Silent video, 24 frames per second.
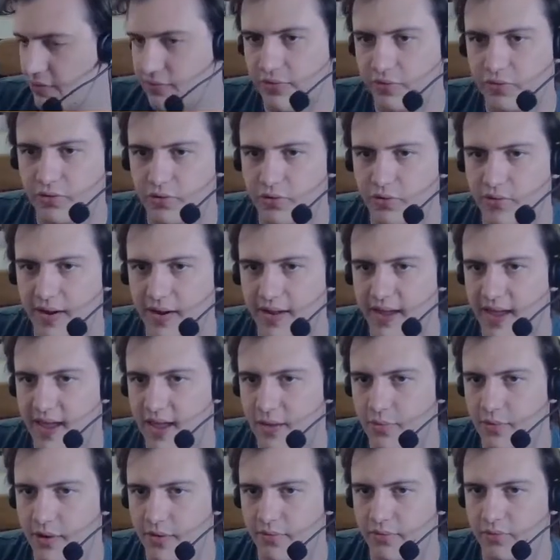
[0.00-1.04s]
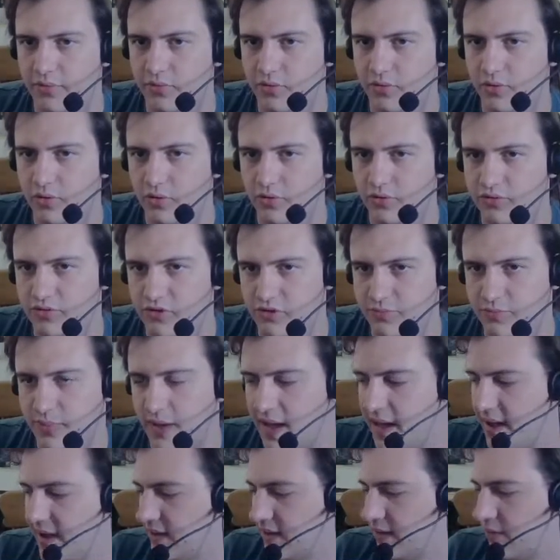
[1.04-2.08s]
for a door right here, we'll go for a door just
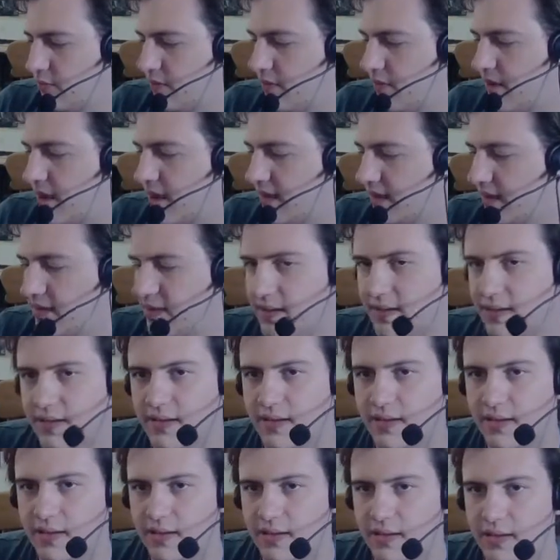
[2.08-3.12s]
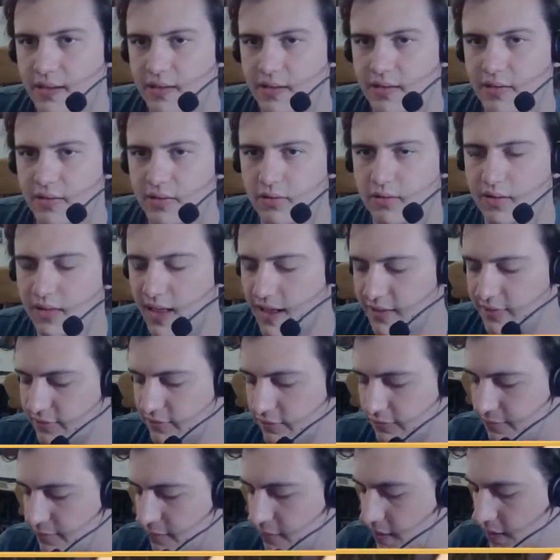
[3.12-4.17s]
behind it, where my glass
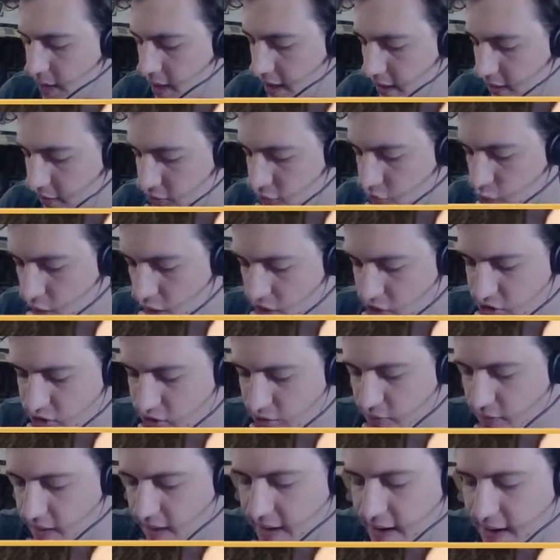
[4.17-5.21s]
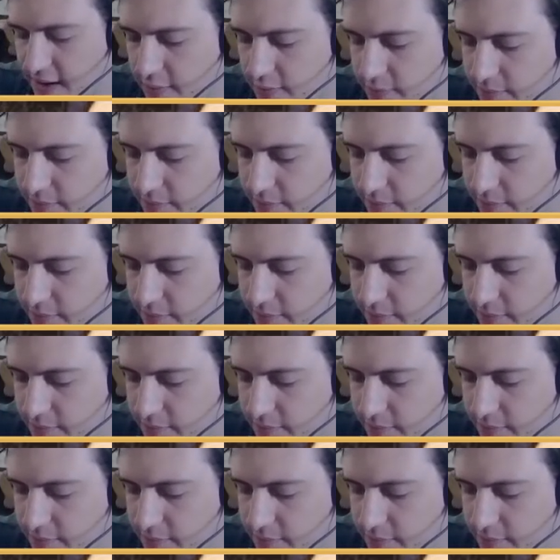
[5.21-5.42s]
of squash is right now.